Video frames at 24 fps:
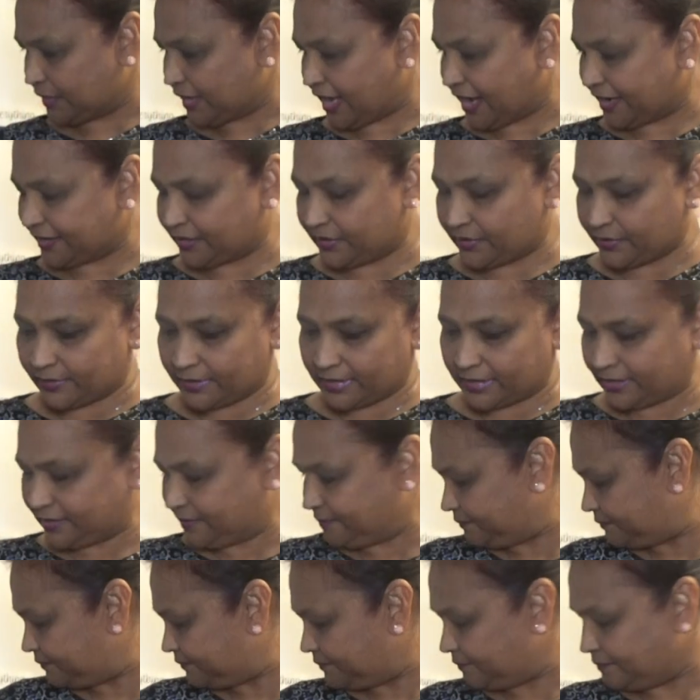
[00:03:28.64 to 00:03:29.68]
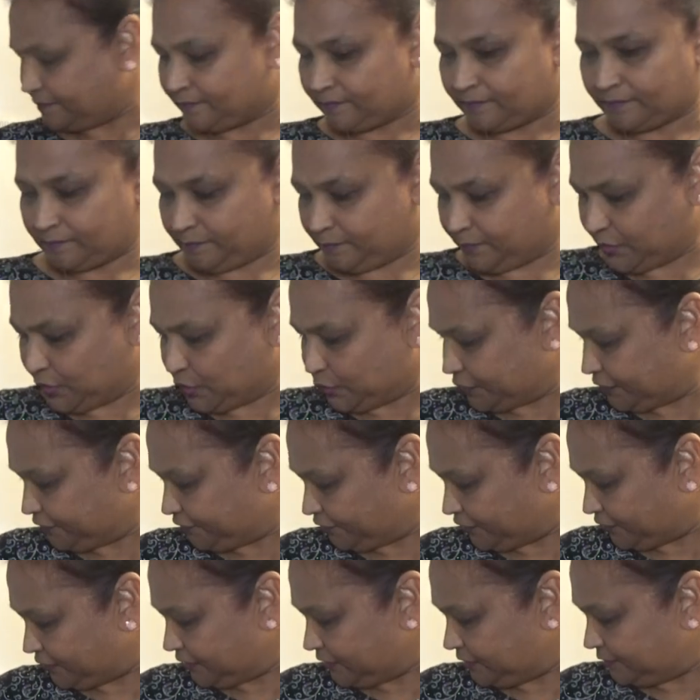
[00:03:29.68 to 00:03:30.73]
Gladiola.
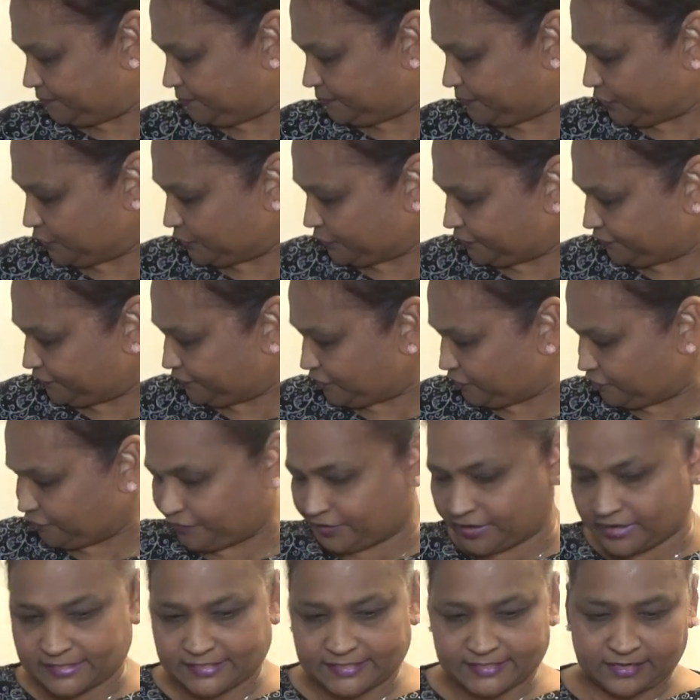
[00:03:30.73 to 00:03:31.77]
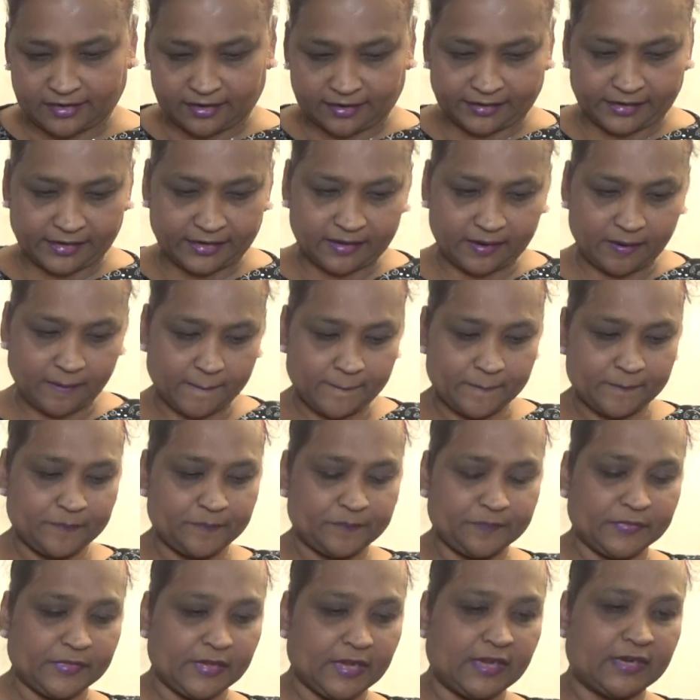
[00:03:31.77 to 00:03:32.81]
Beautiful, beautiful, really stunning.
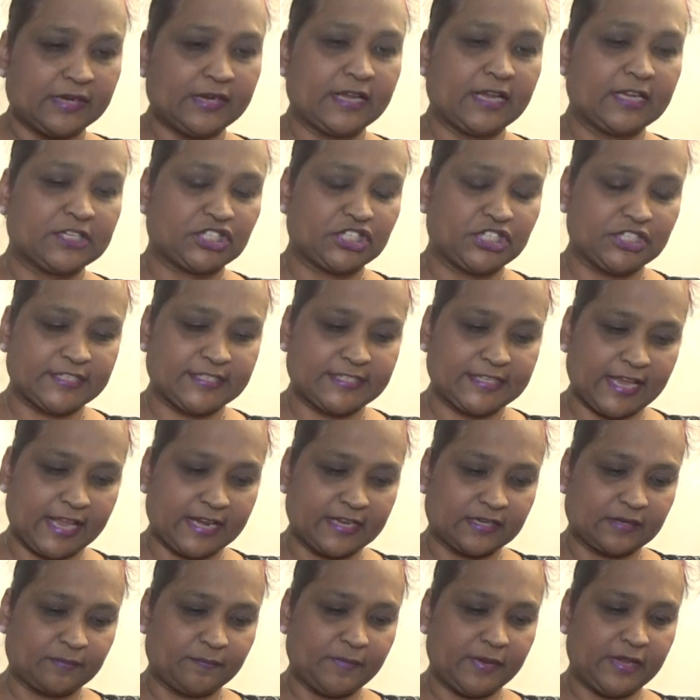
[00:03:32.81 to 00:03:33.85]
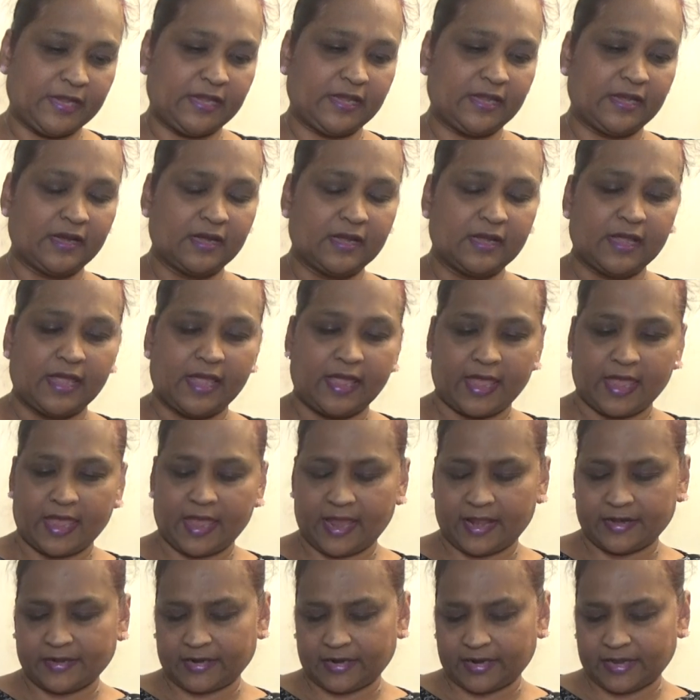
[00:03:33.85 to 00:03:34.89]
Then she sent me
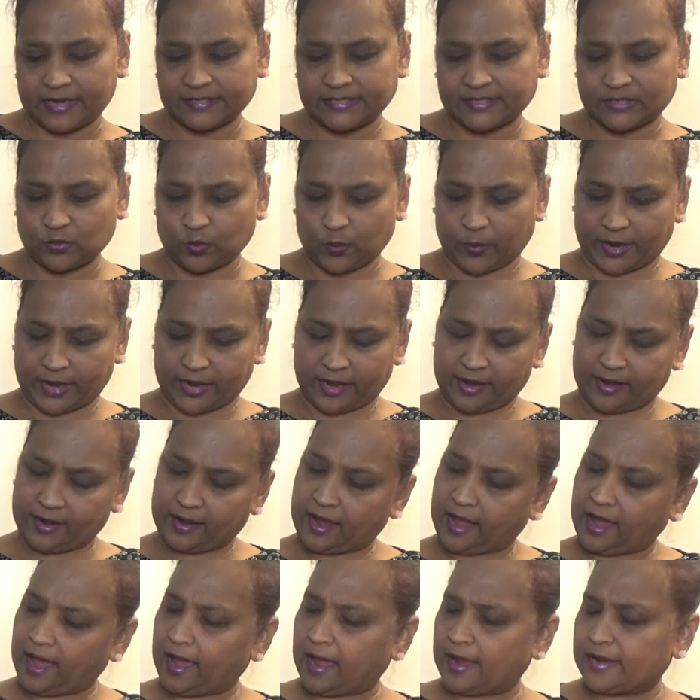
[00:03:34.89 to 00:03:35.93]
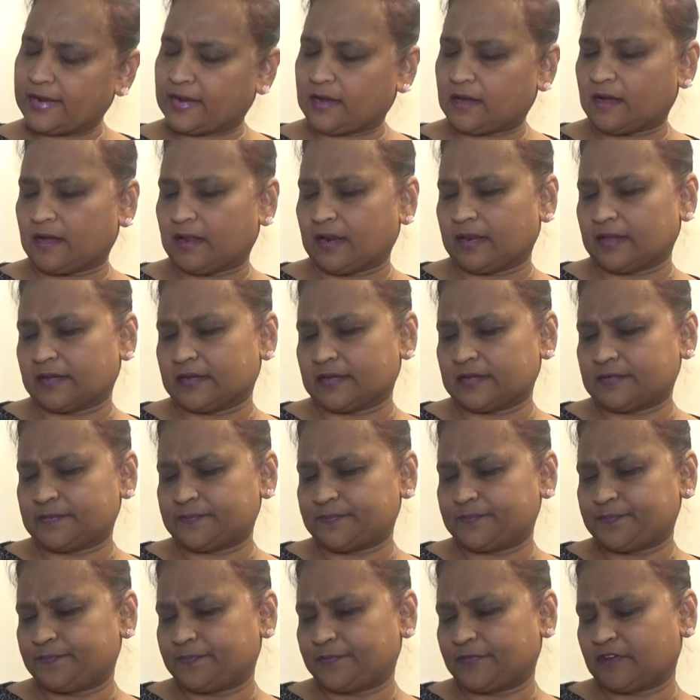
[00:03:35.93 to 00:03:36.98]
Endless Wear Eye Color
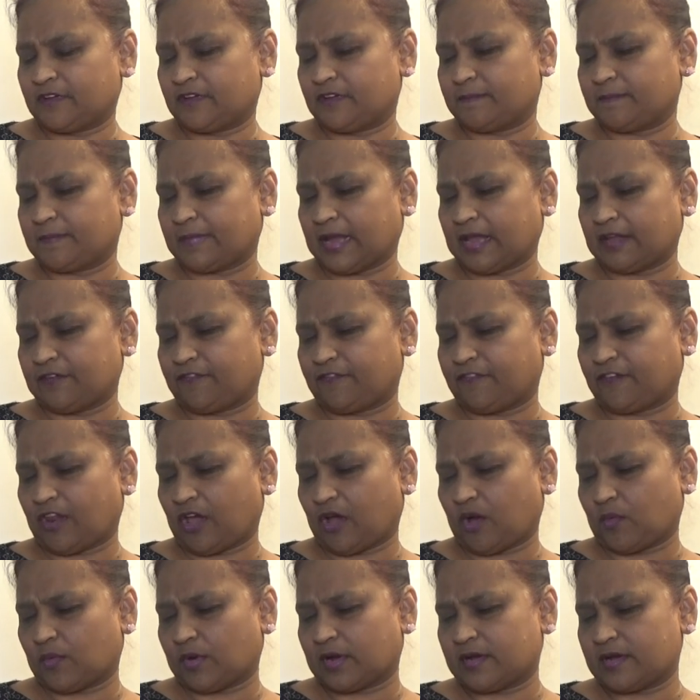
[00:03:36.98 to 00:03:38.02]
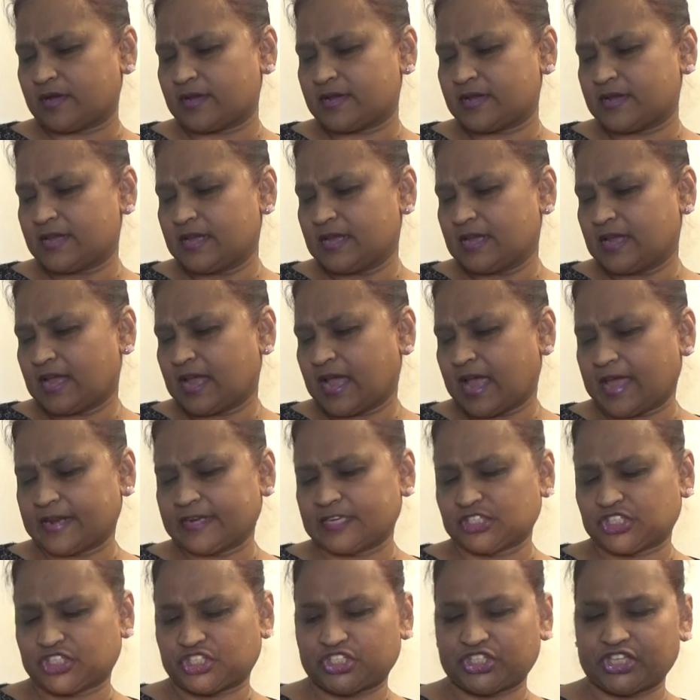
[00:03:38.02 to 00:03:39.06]
by Flower
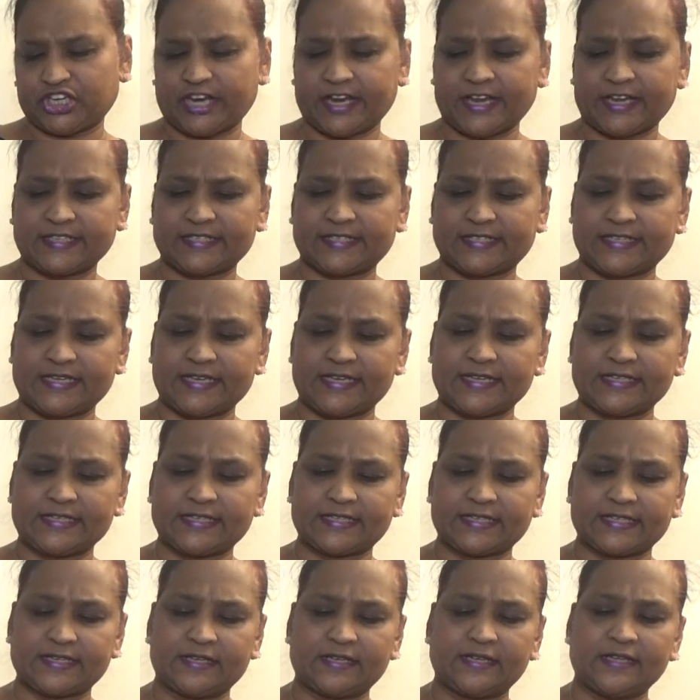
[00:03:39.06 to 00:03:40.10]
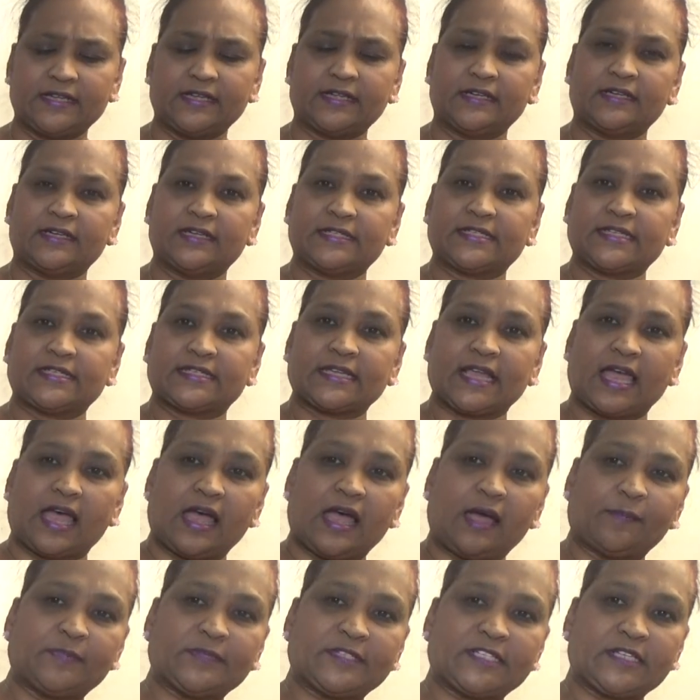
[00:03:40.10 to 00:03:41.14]
and it's Sheer Seas. This is
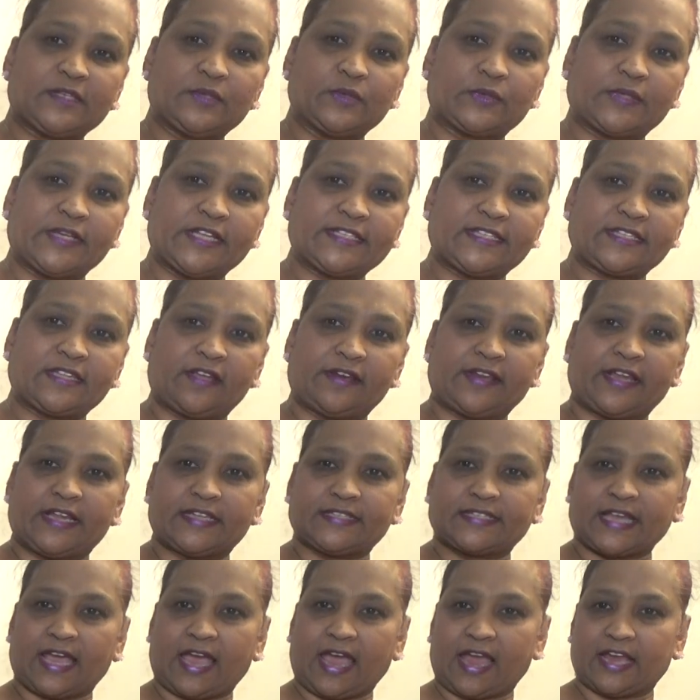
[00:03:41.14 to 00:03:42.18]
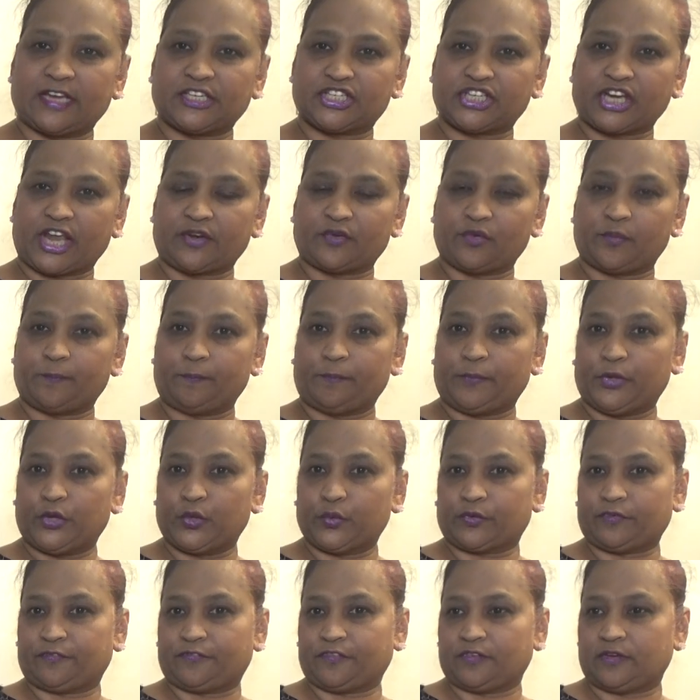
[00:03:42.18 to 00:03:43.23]
absolutely stunning. It's an eyeshadow.
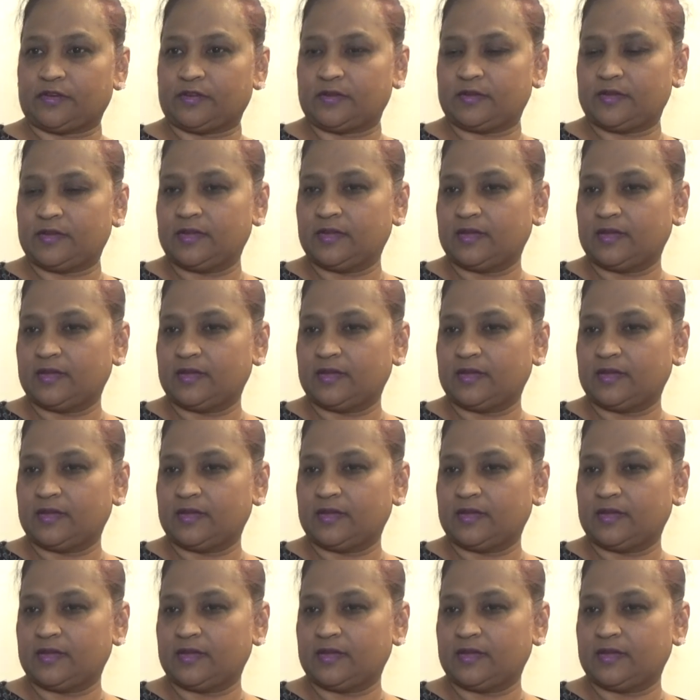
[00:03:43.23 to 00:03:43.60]
Beautiful.